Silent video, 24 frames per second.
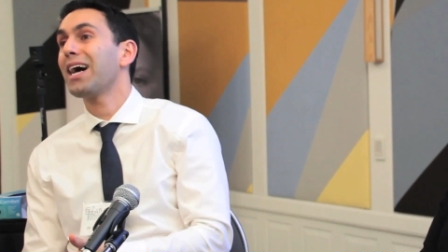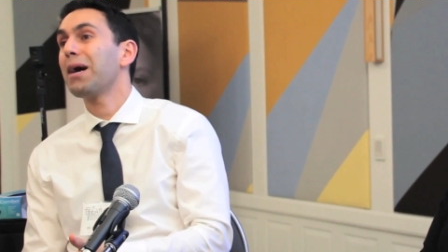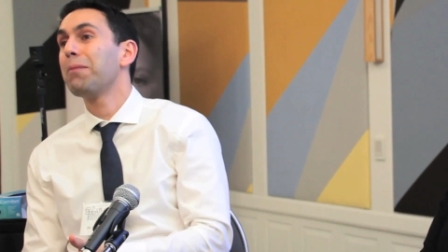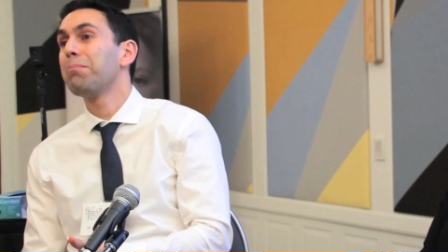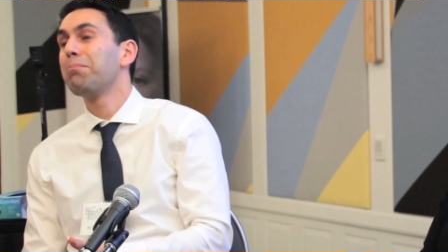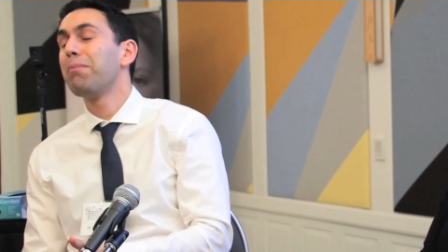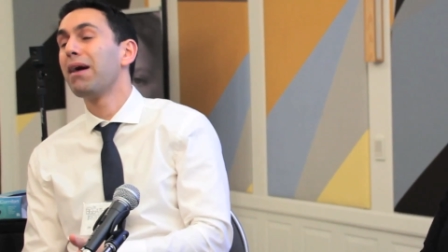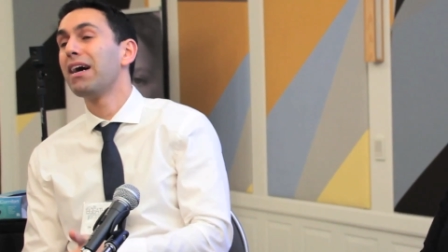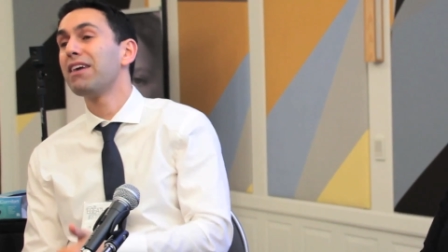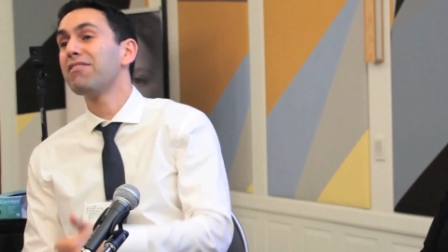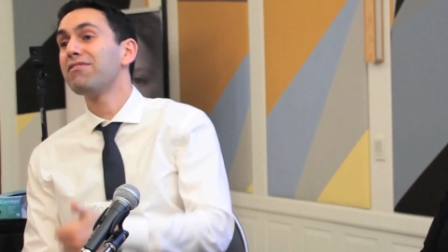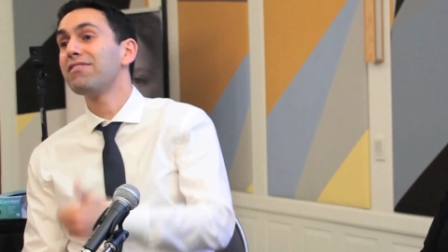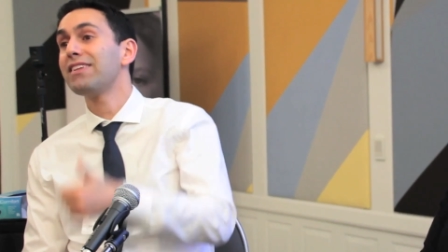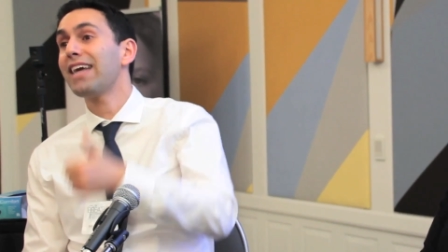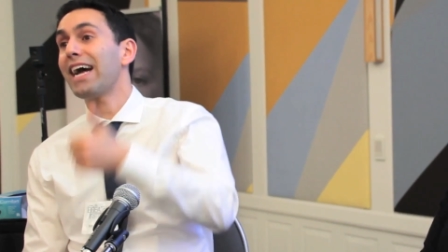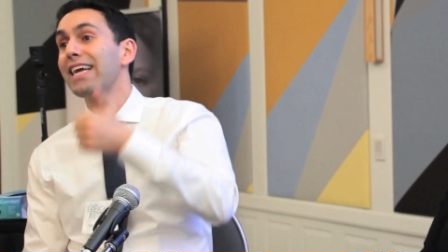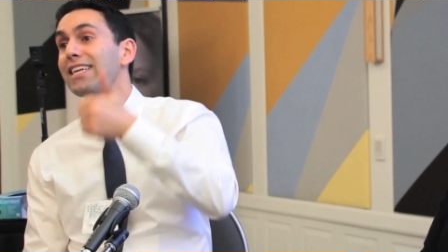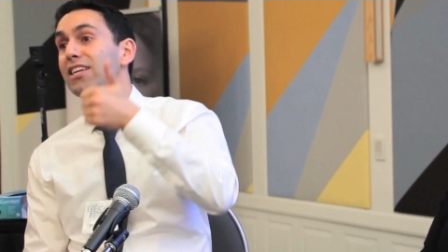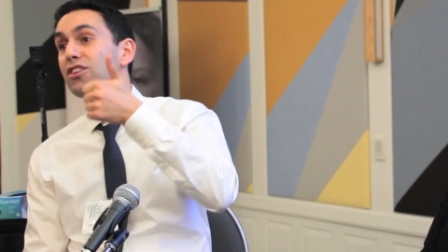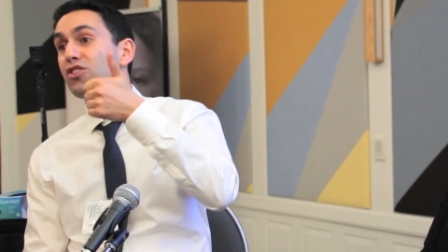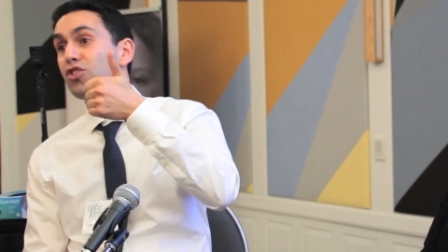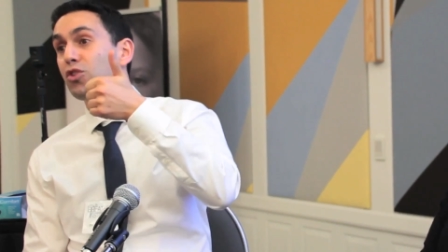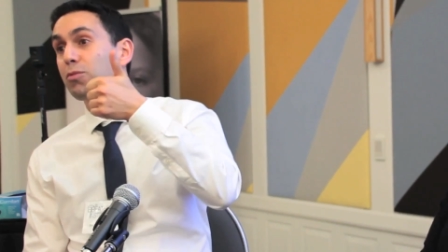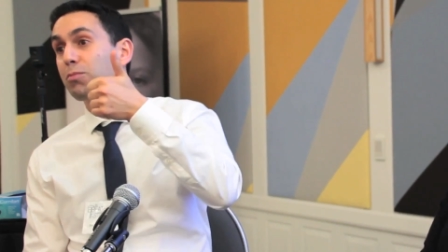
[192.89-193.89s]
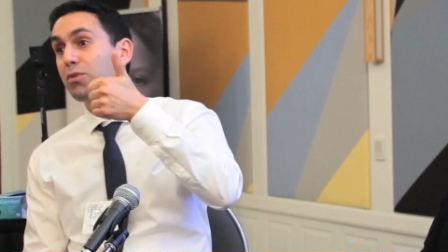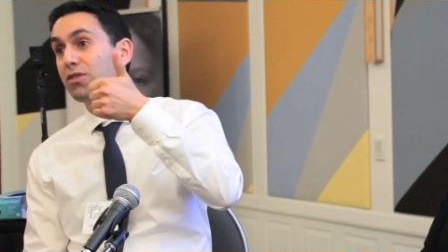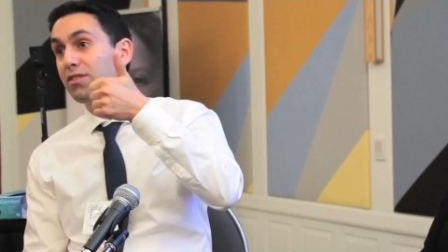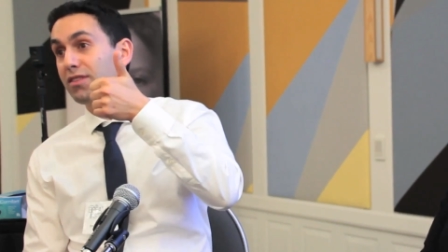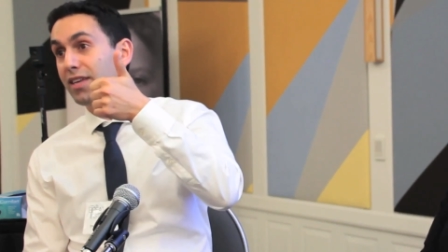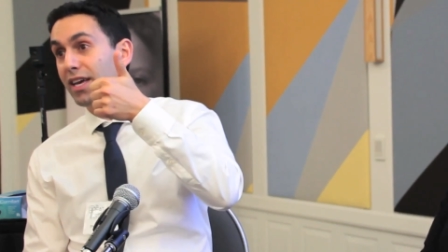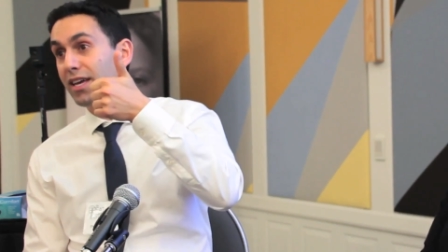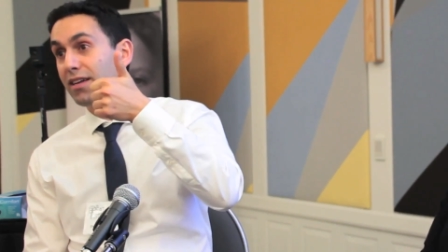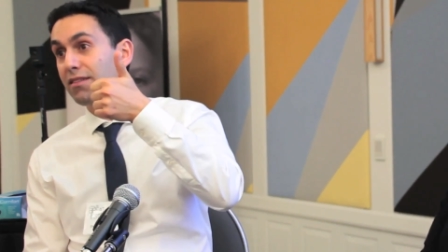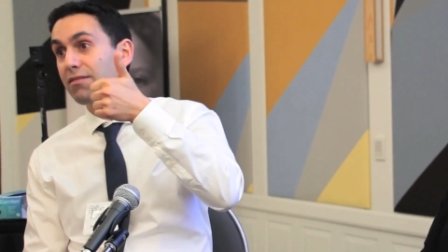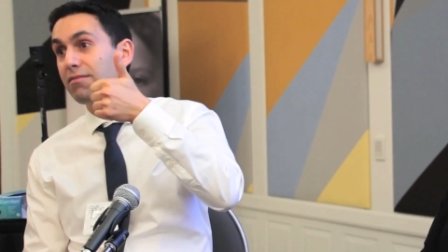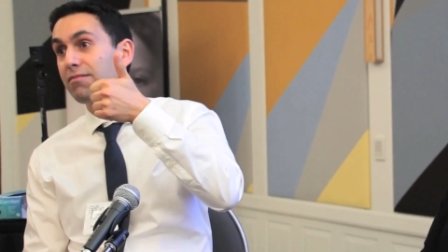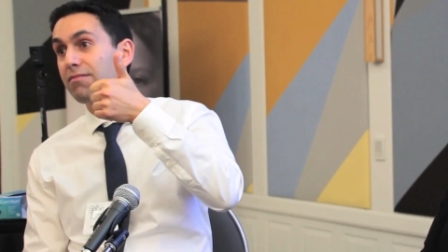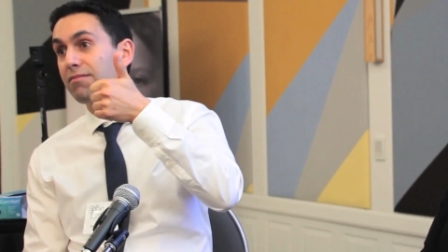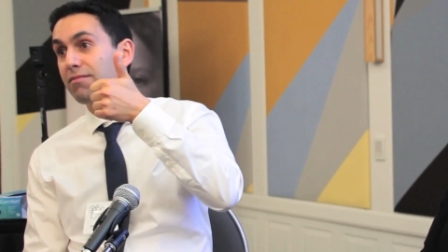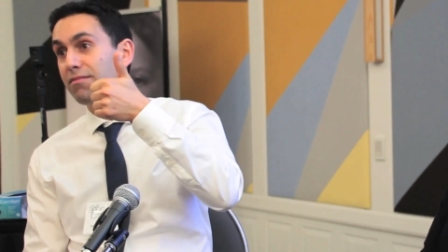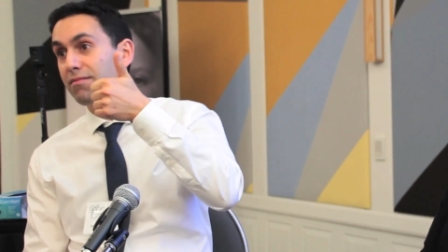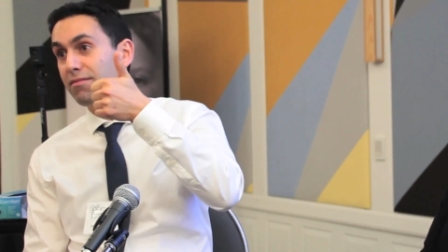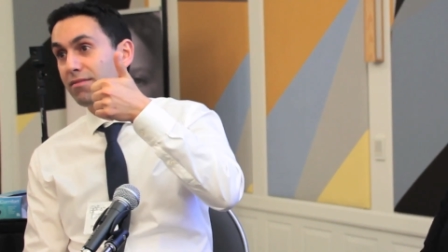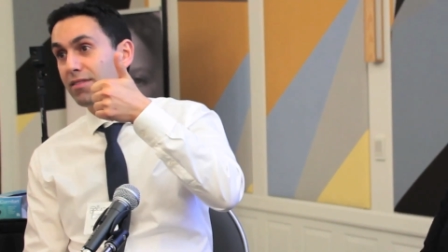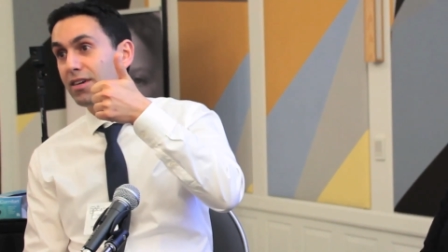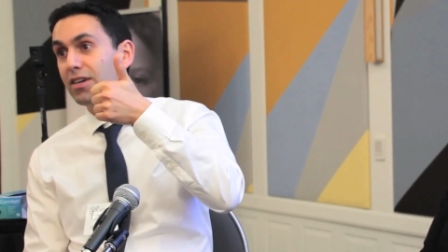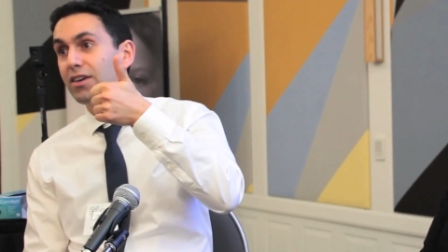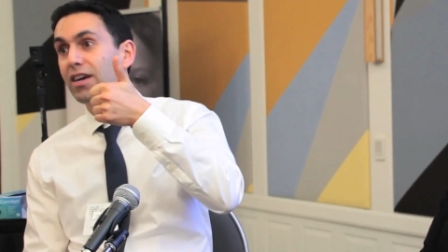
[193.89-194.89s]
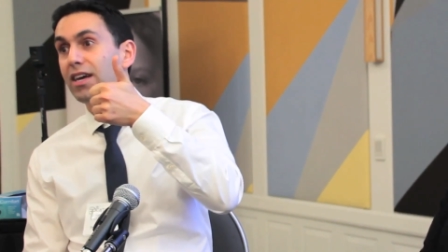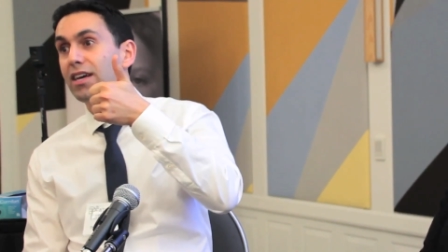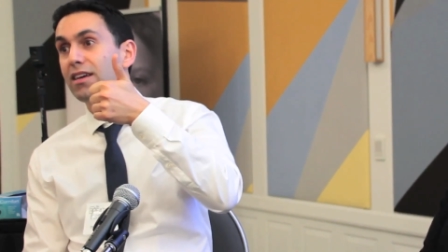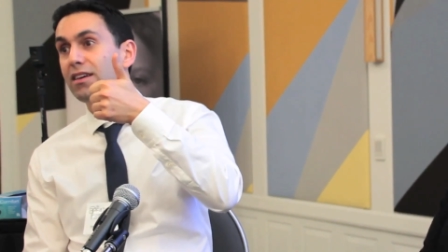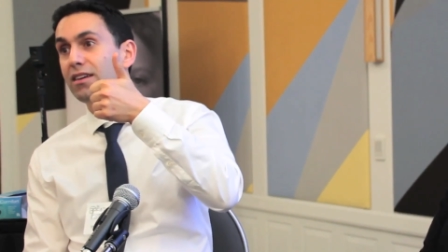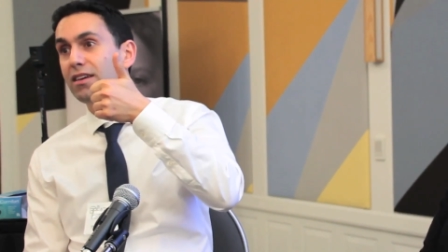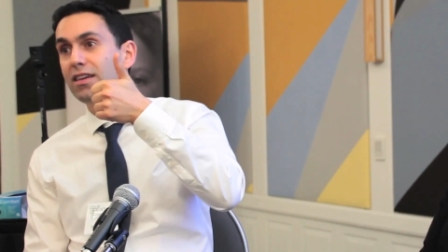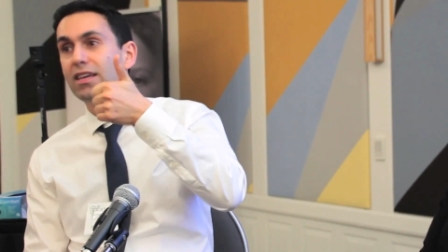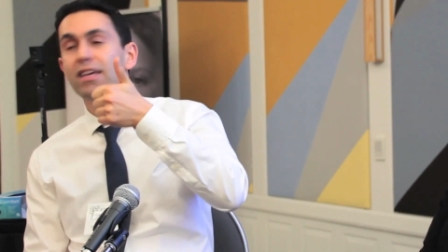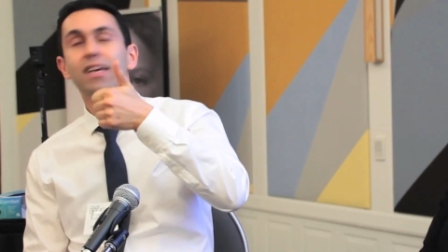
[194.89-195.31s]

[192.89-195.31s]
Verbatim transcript: above 92%, okay?